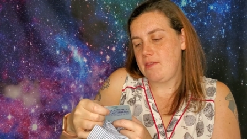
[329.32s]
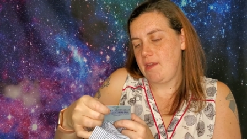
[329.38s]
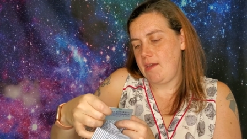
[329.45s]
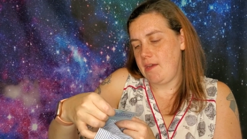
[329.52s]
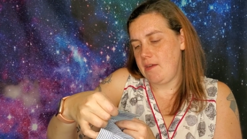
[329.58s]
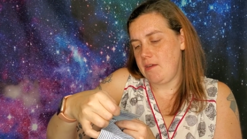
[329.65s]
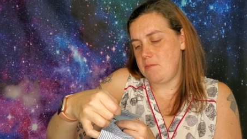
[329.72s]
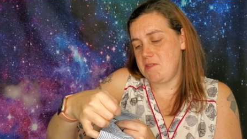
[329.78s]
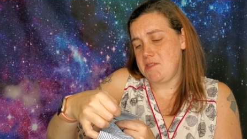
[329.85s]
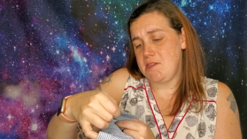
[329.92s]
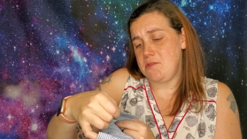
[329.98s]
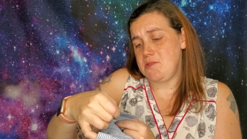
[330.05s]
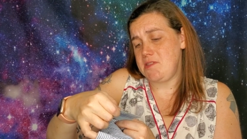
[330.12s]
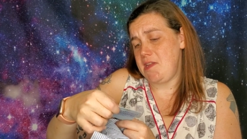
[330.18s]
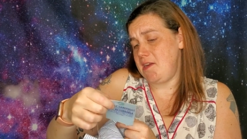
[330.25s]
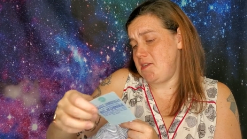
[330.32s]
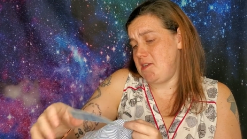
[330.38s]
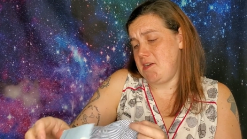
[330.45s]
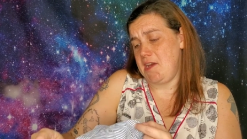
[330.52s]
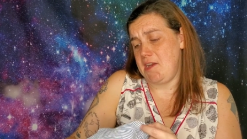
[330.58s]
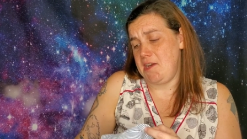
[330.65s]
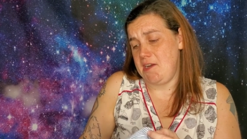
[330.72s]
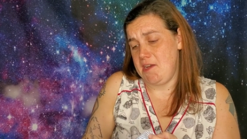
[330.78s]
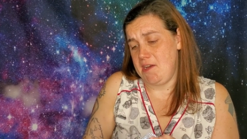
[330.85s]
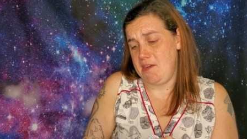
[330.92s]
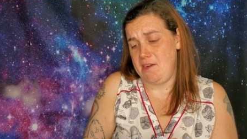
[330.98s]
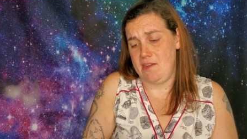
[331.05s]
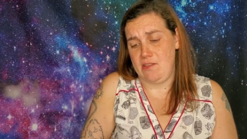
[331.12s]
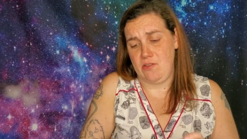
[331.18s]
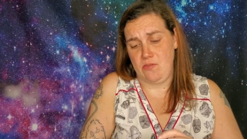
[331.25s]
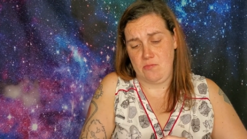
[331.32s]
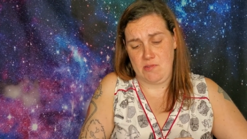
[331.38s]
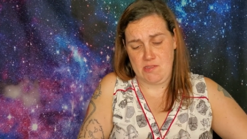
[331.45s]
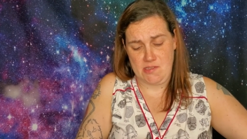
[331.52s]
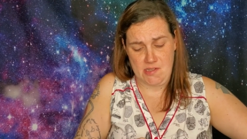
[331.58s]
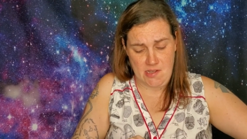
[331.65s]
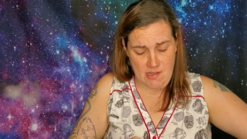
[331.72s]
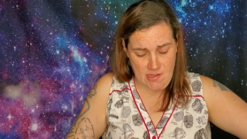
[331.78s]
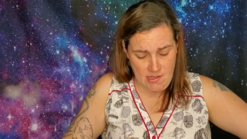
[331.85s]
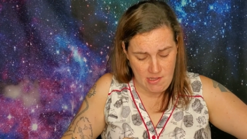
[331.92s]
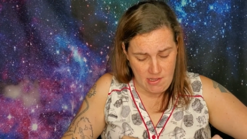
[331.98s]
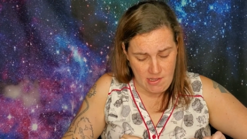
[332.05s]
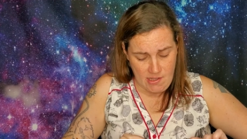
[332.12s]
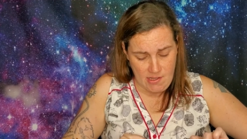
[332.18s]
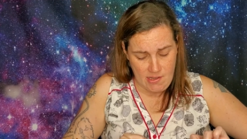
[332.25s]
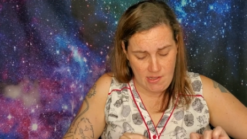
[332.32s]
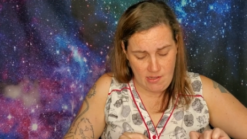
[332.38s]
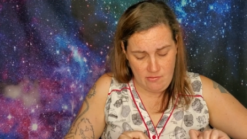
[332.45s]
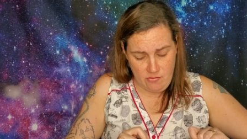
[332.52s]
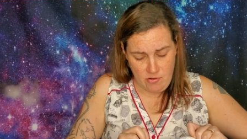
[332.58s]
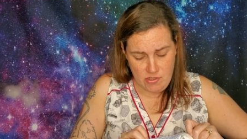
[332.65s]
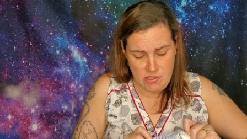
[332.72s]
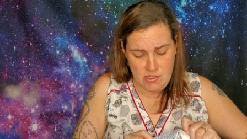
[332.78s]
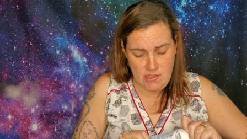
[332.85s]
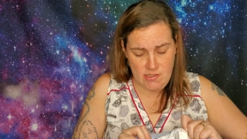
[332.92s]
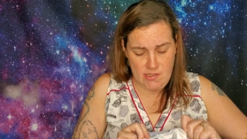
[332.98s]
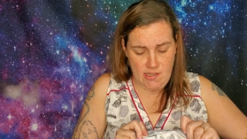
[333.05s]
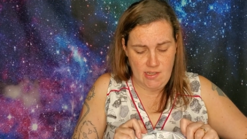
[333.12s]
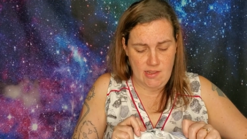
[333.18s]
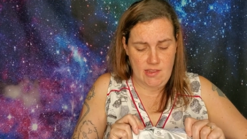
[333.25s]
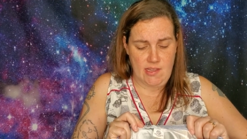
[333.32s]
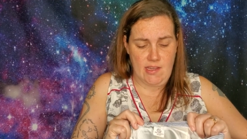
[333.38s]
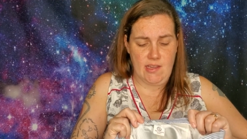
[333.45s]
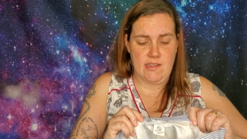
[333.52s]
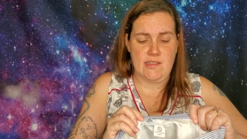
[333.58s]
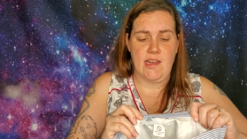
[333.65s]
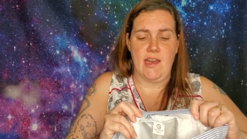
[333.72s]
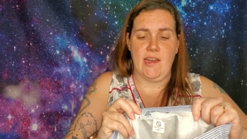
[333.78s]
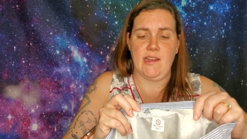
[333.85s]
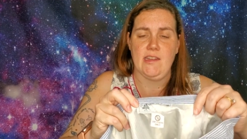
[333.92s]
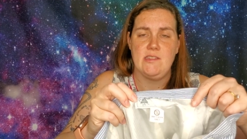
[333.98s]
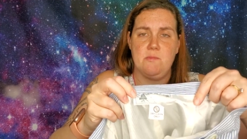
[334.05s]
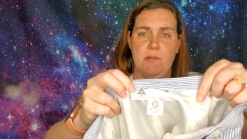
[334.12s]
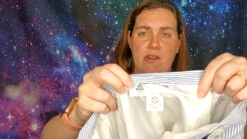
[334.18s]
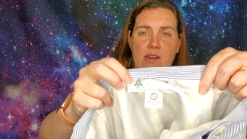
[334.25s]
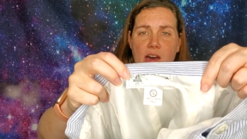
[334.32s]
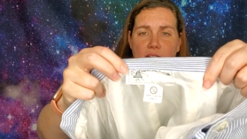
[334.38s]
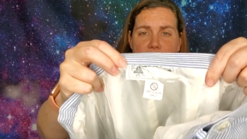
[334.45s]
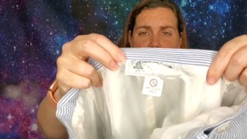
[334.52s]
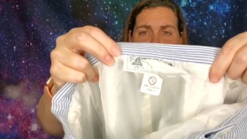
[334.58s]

Um, it said it was 1999 at Loehmann's. Unfortunately, the tag has been cut